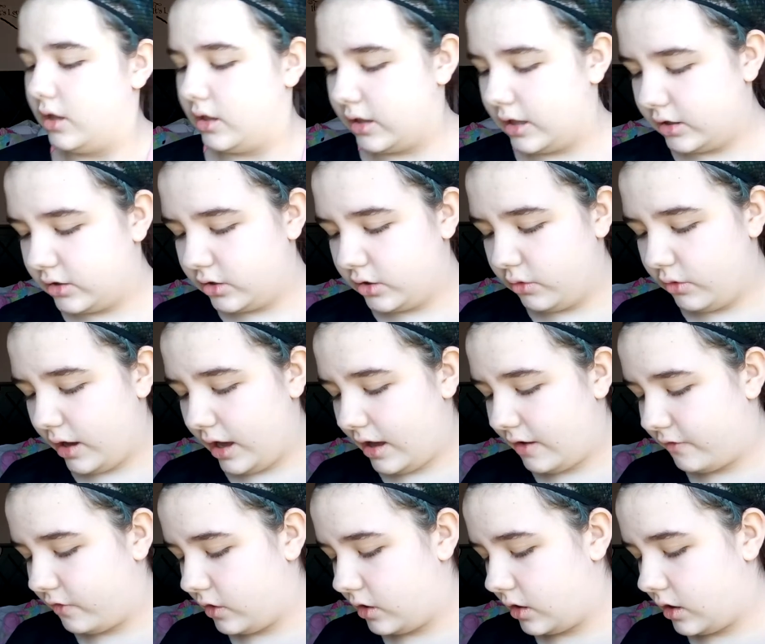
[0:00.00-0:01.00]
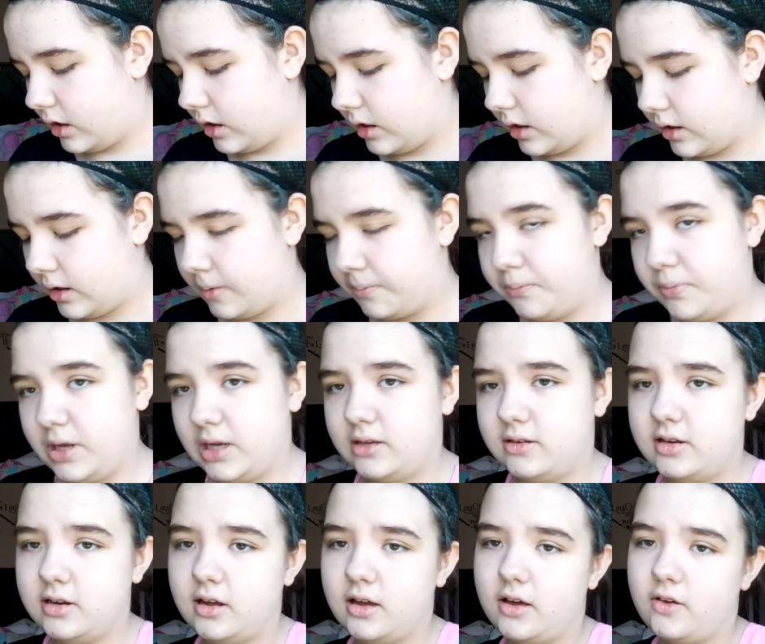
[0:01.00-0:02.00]
they do have a
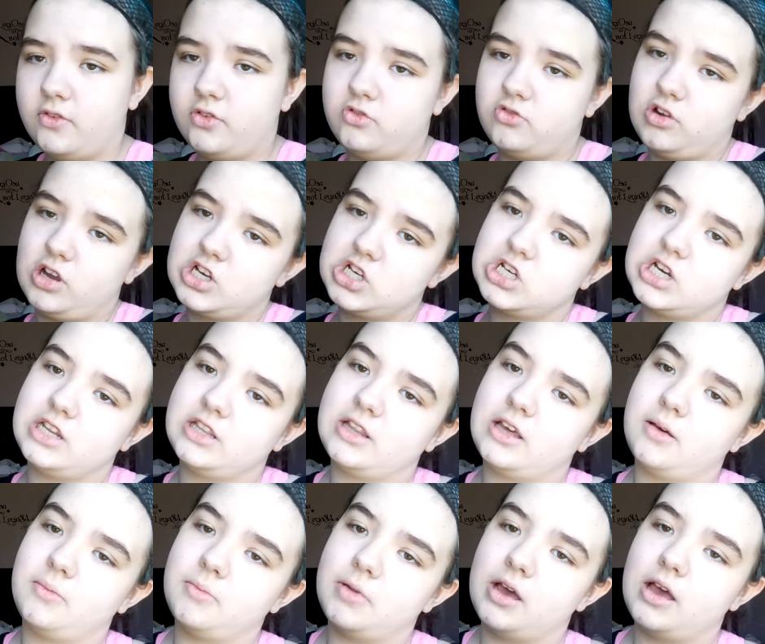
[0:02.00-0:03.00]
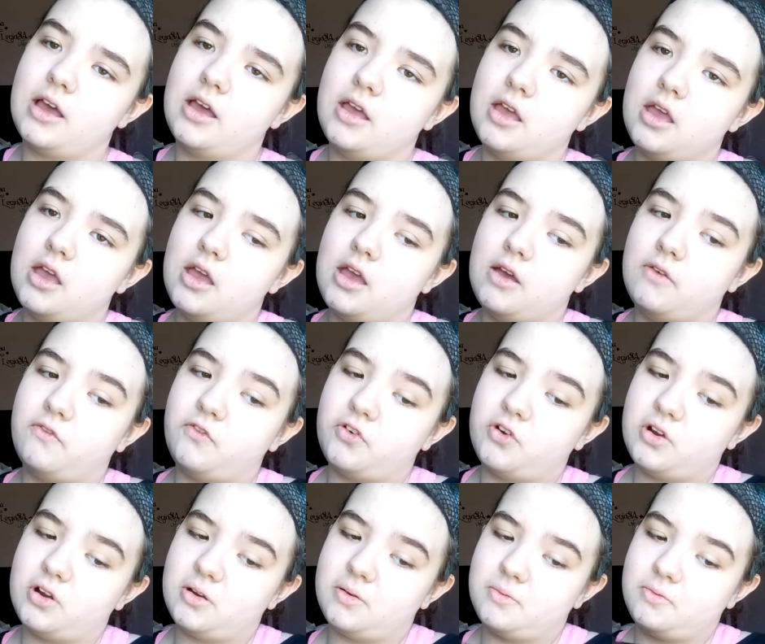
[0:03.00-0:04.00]
bit of stretch in them.
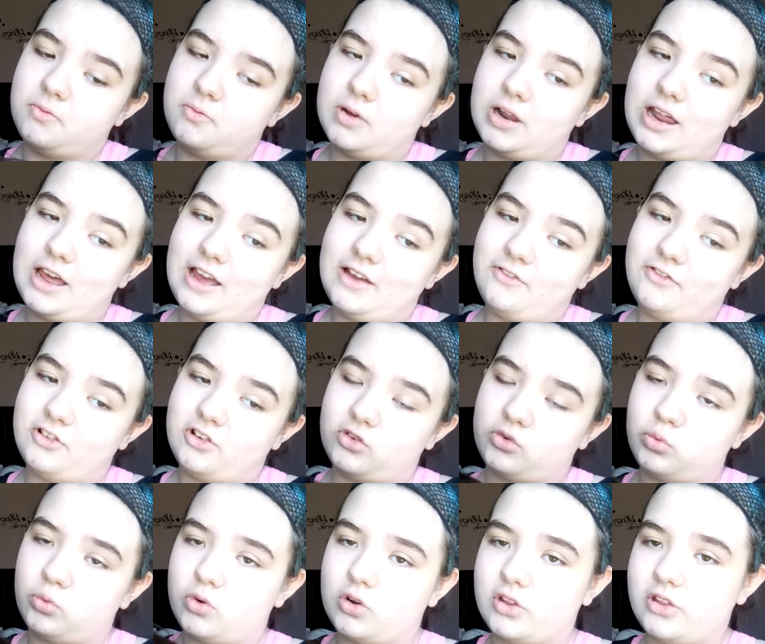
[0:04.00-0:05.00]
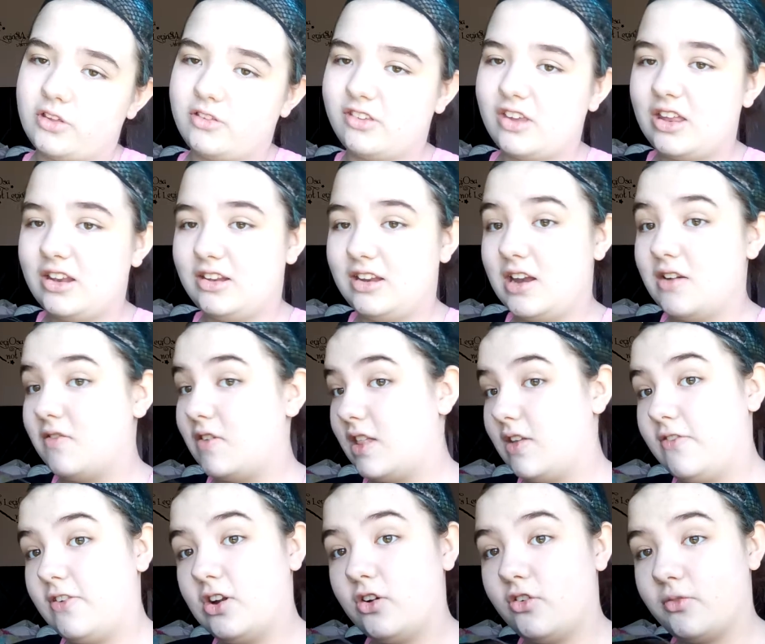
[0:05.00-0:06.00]
For when I first wore this, it didn't really
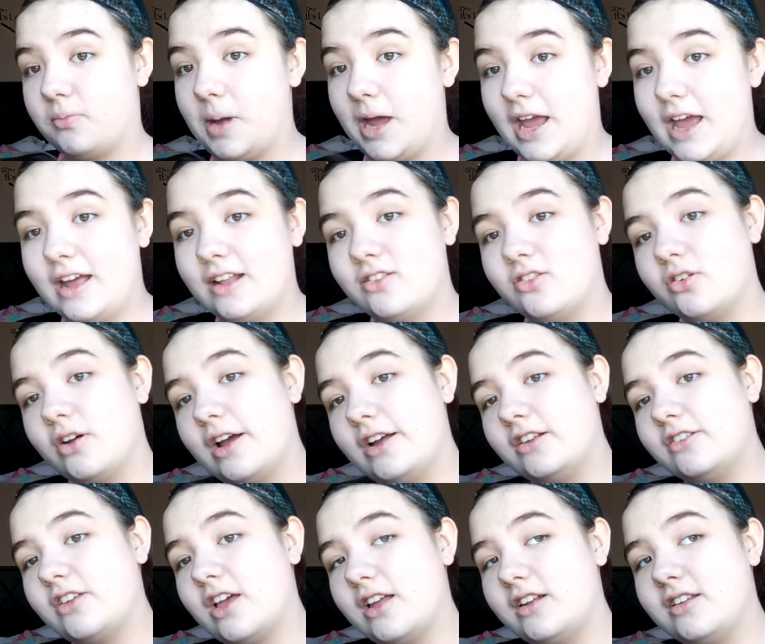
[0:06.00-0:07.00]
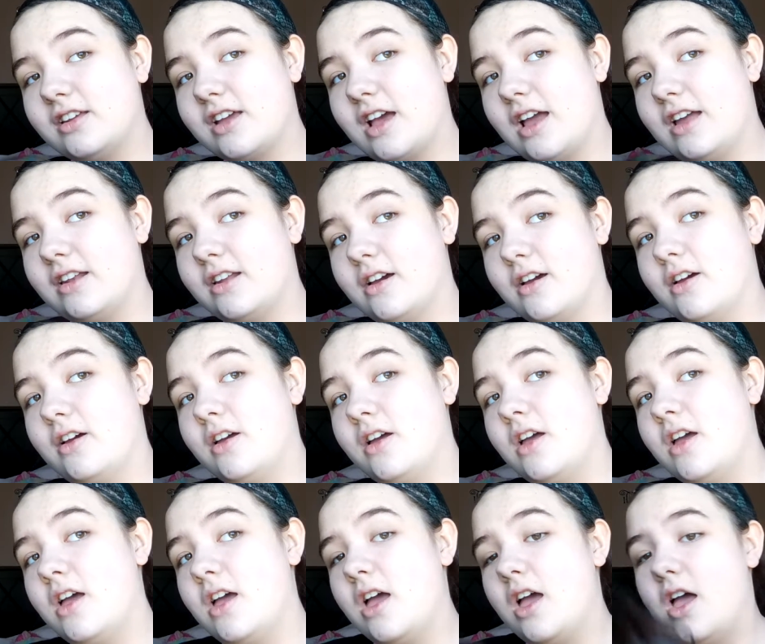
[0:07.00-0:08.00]
fit over my head, so I just had to kind of
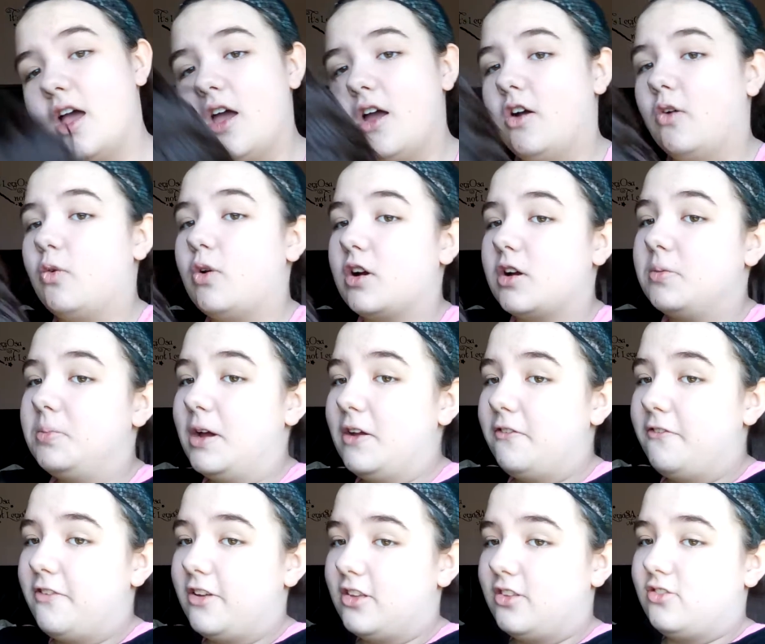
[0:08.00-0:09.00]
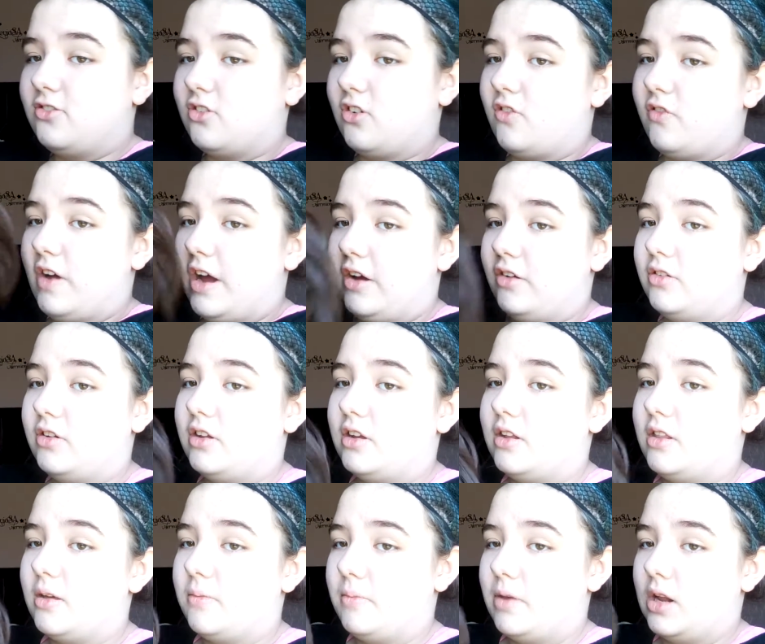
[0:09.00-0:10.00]
work my fists around
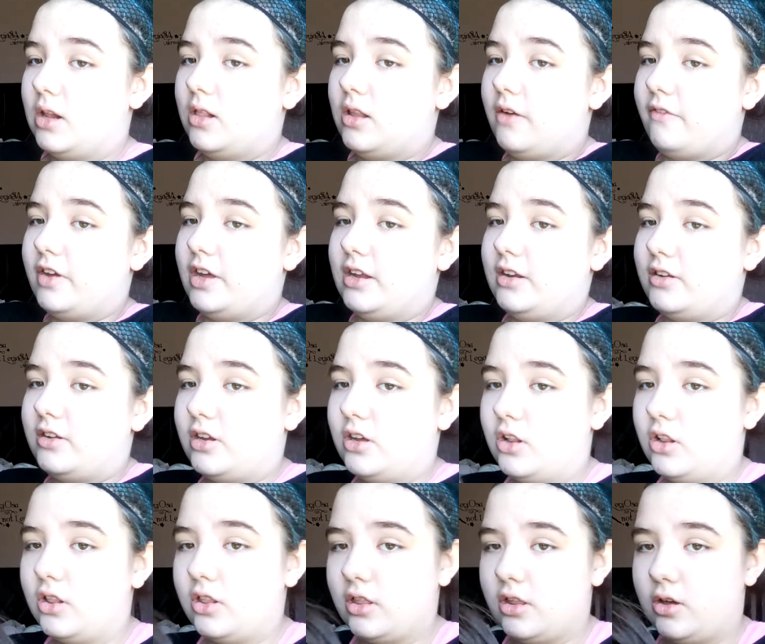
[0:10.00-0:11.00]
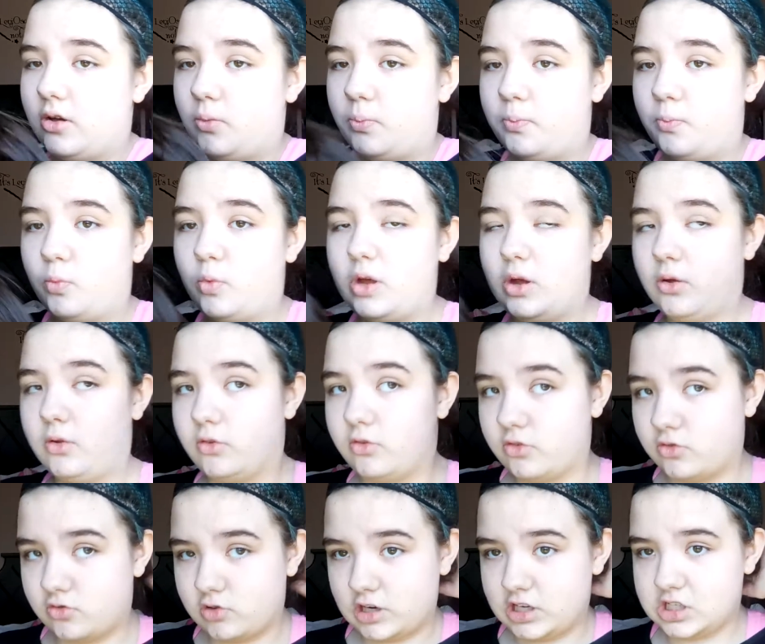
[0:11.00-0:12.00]
the middle of it until it
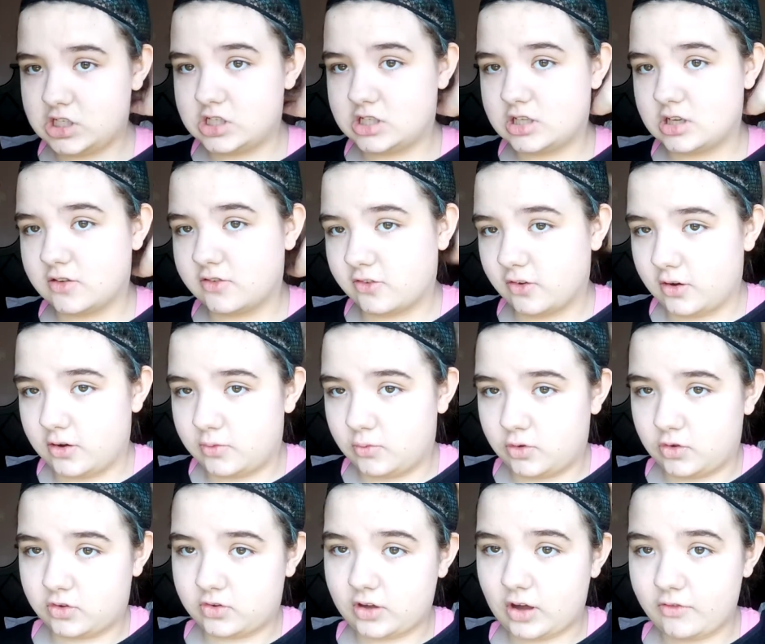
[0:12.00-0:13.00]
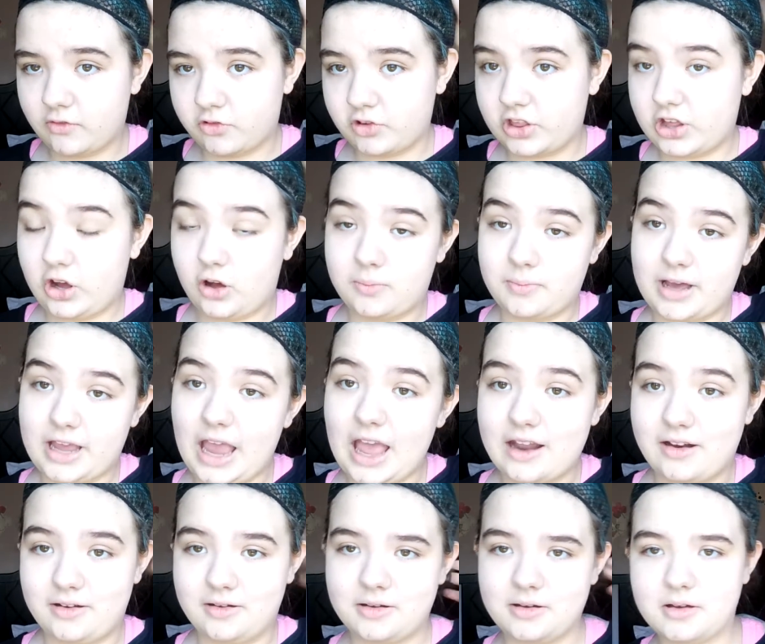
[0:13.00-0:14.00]
stretched so it was comfortably on my
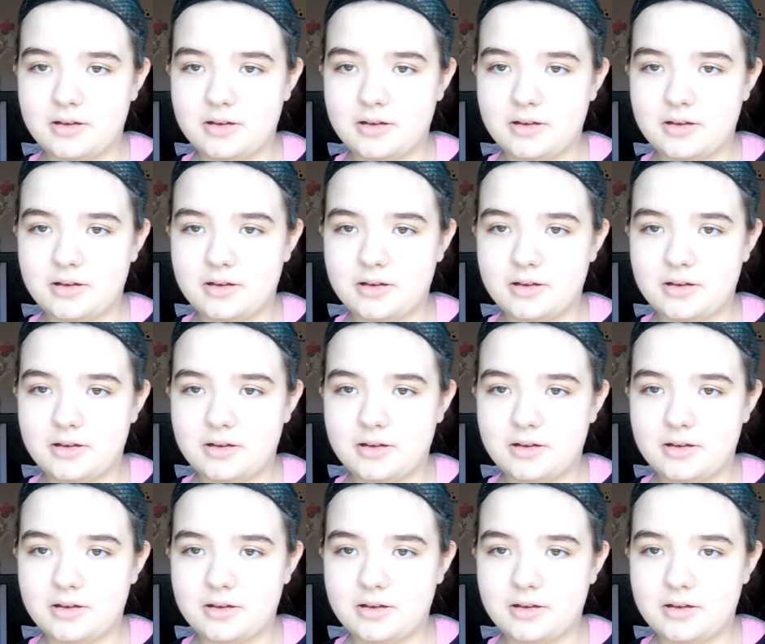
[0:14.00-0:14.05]
head.